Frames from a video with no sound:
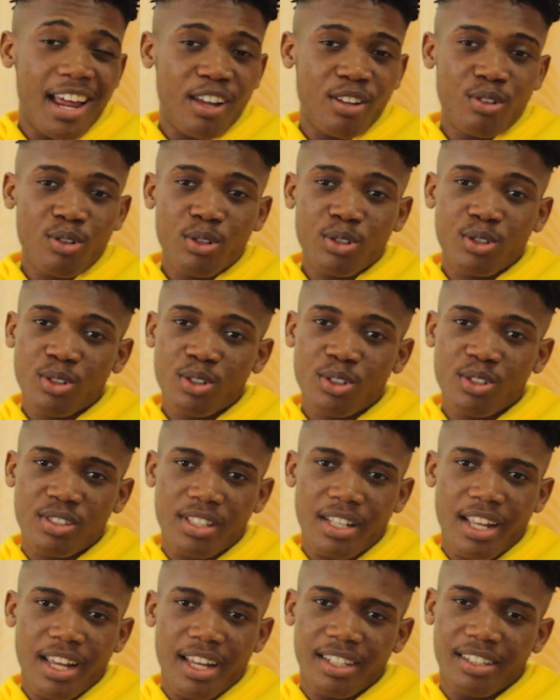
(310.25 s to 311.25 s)
And I also
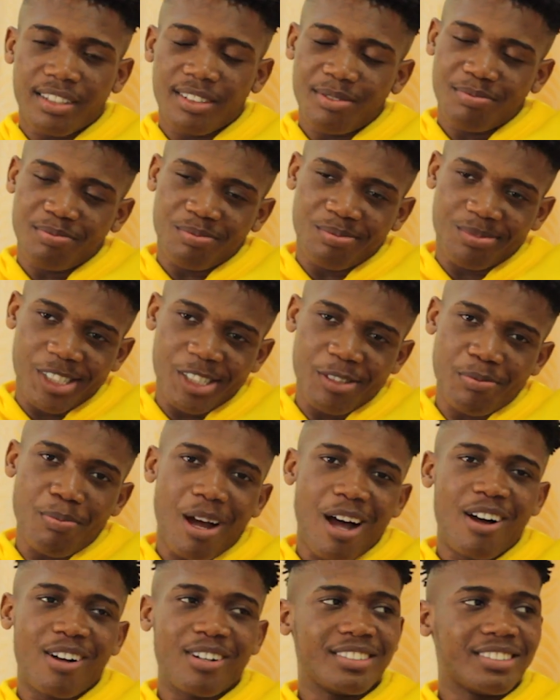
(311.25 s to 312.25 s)
used to like break
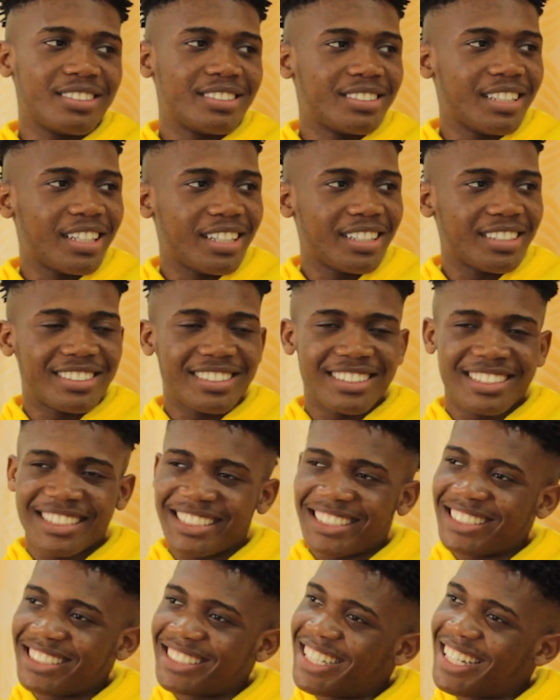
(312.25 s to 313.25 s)
bounce. And,
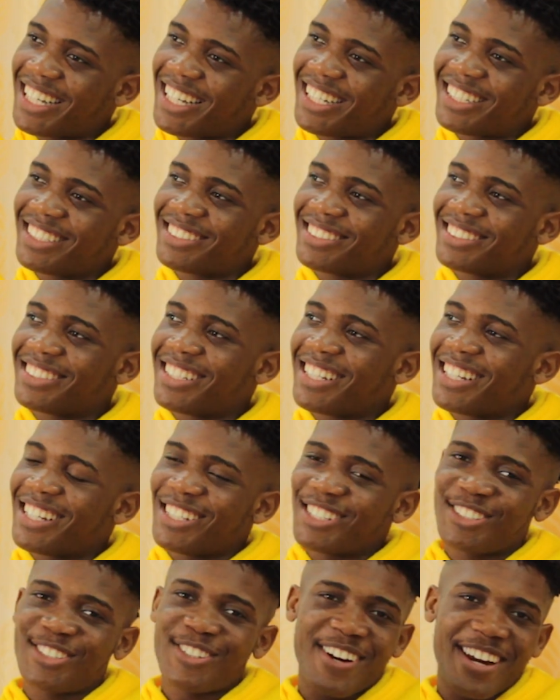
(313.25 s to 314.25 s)
yeah.
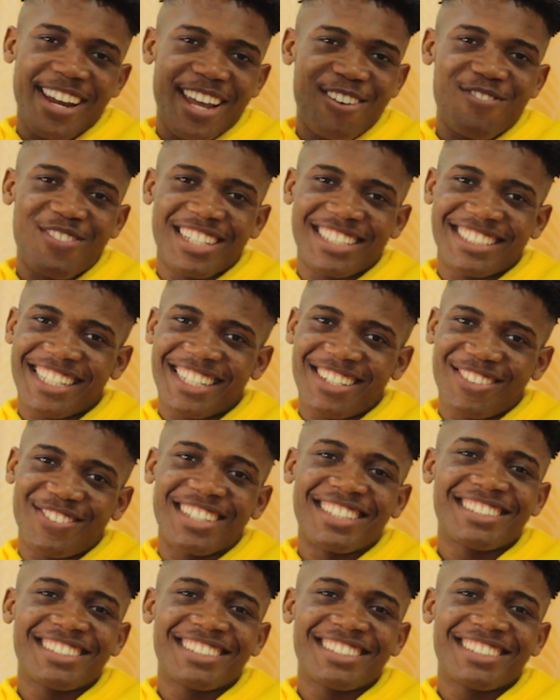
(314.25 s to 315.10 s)
Sorry, headmaster.